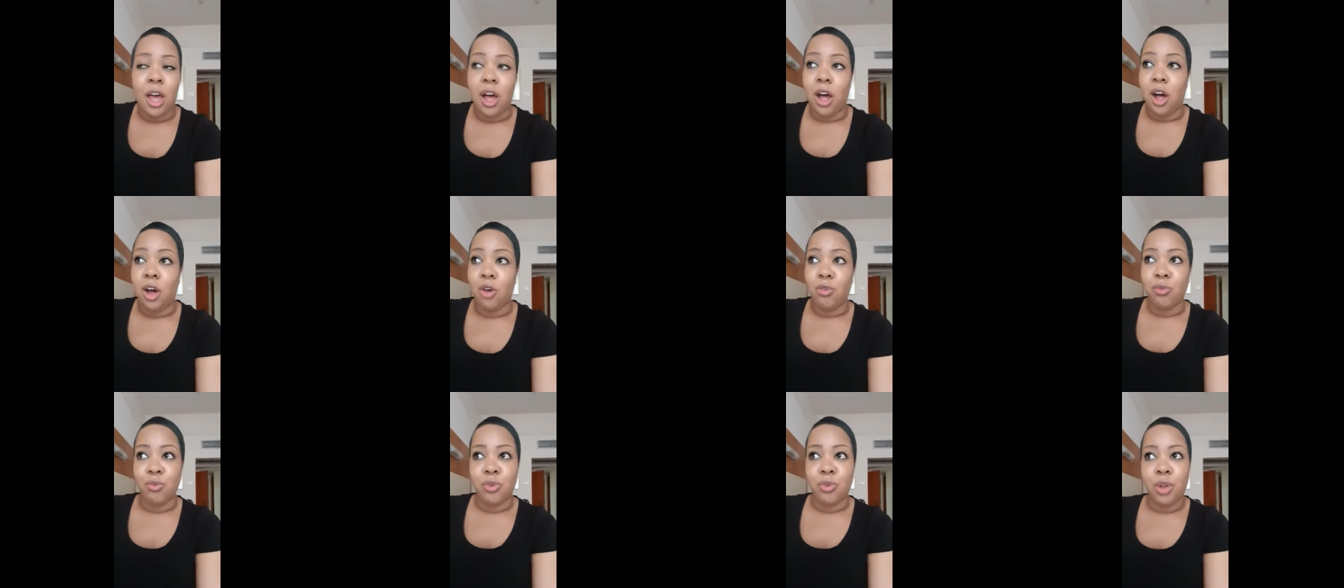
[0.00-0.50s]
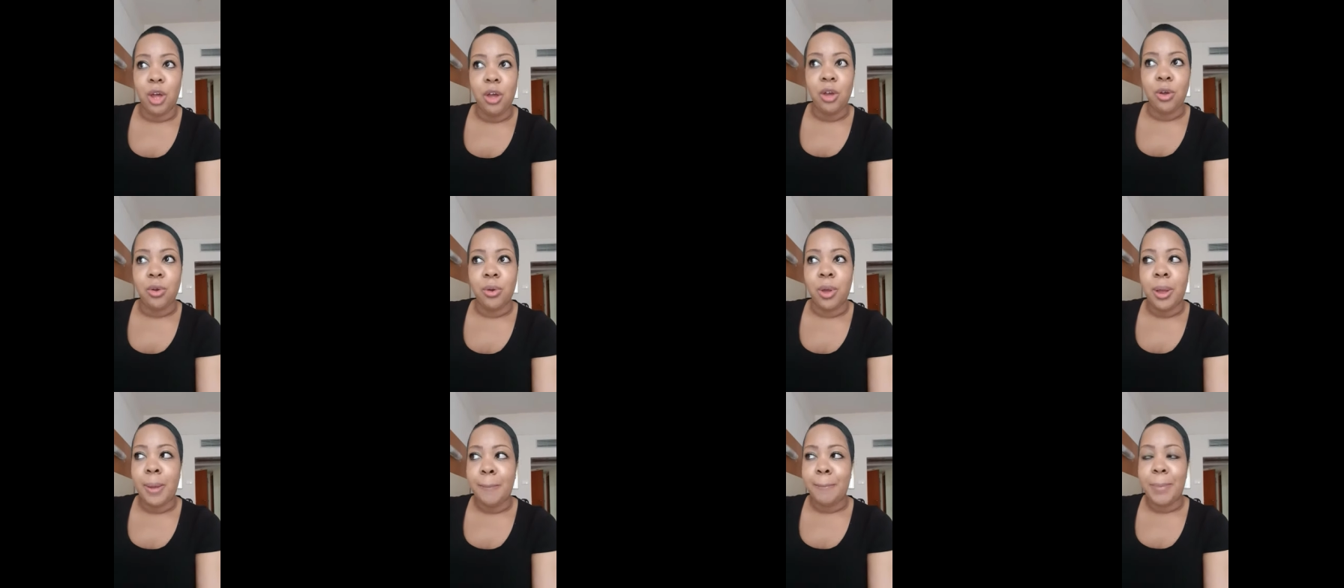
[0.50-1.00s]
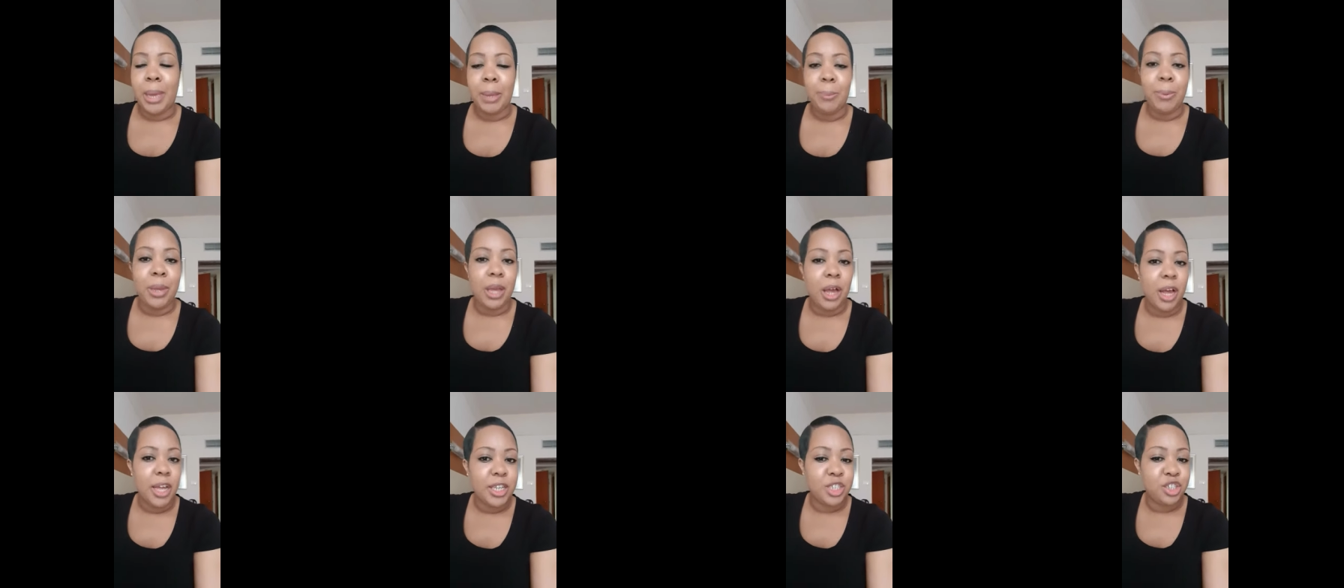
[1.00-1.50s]
oh no,
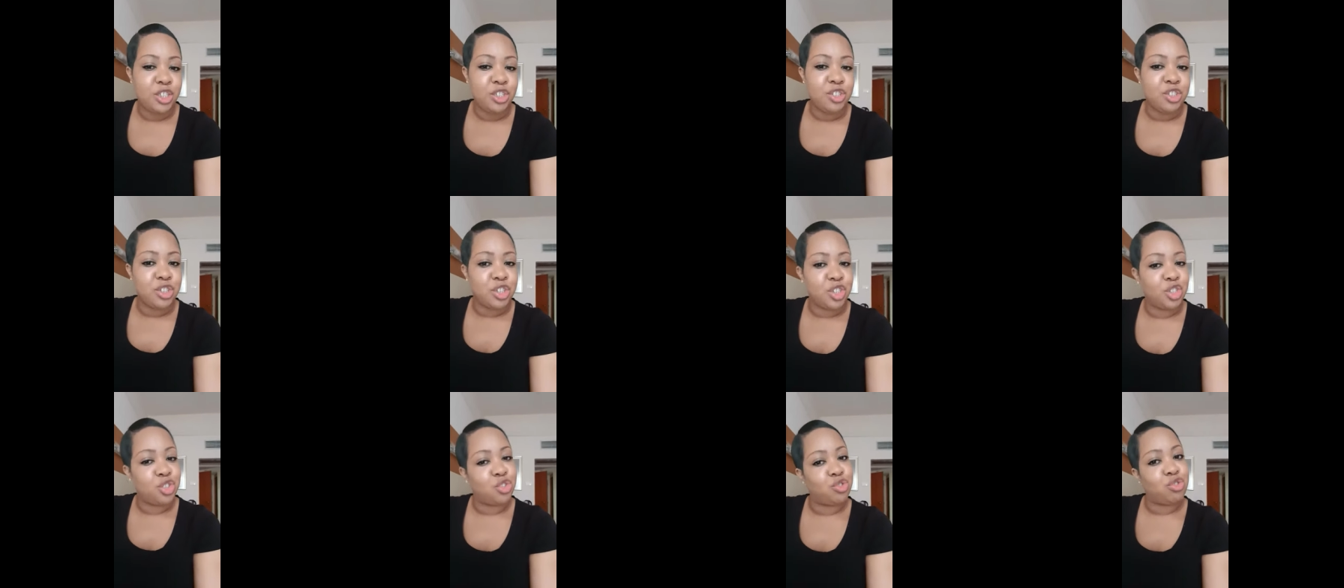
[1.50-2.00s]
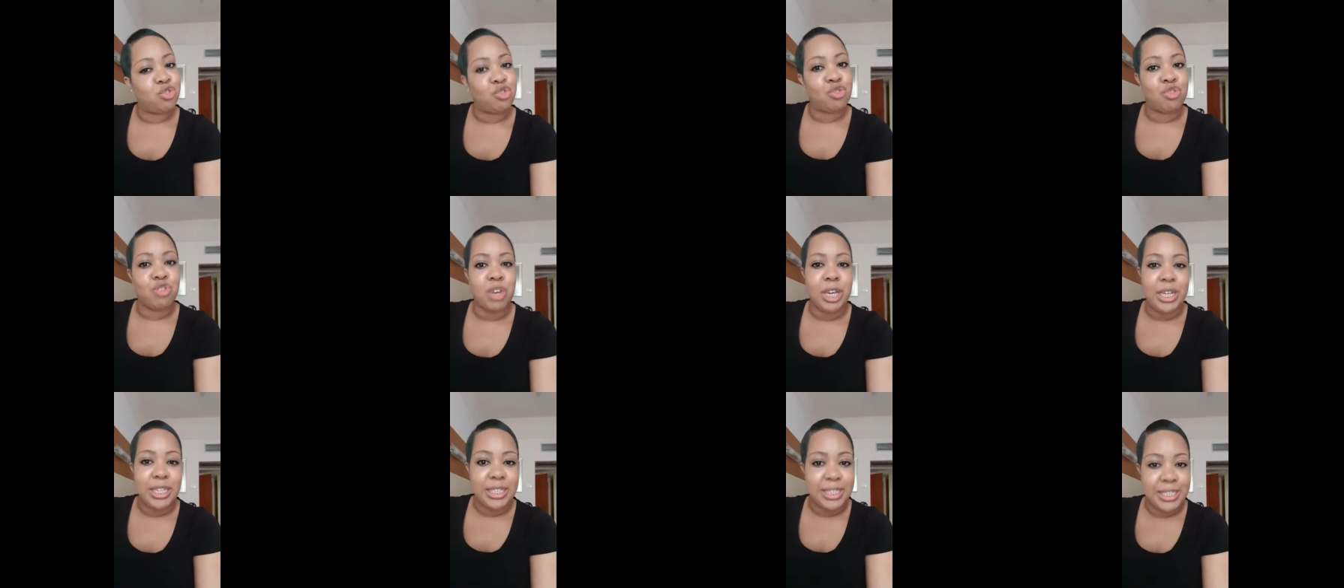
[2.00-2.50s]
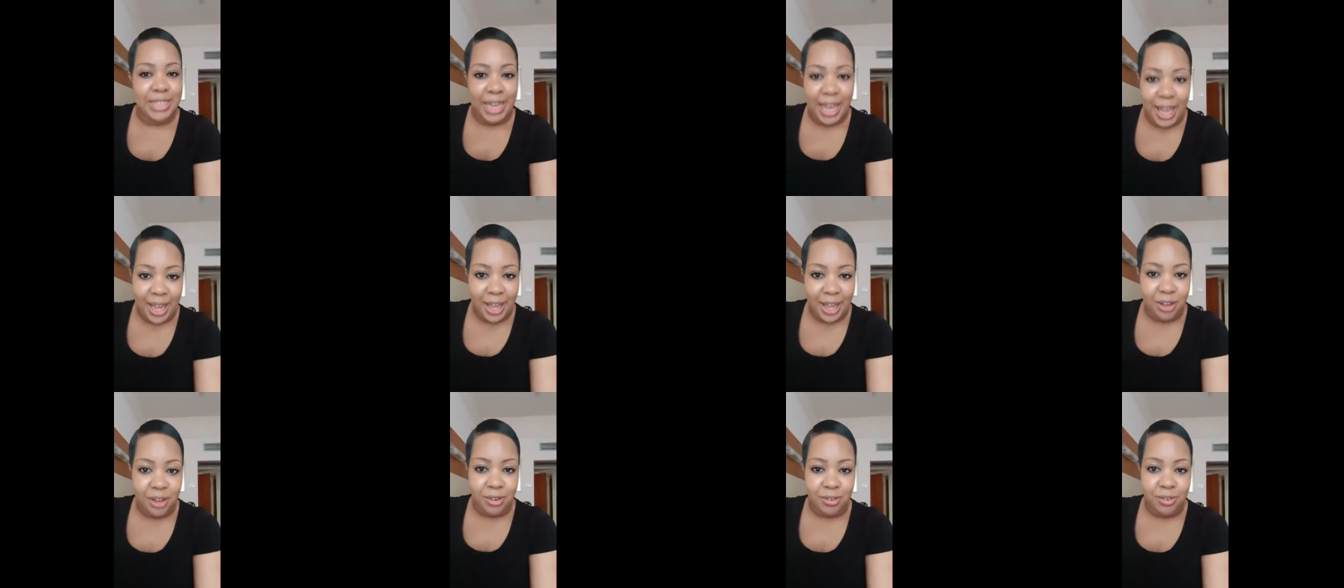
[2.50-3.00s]
maybe I should just shrink
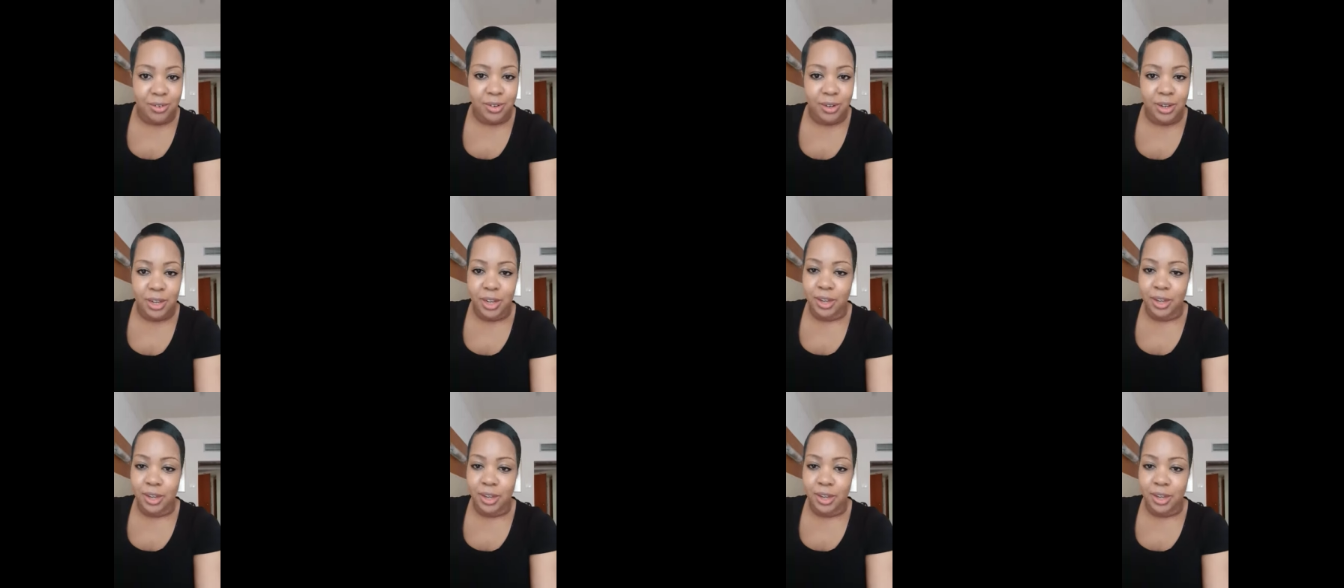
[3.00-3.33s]
down.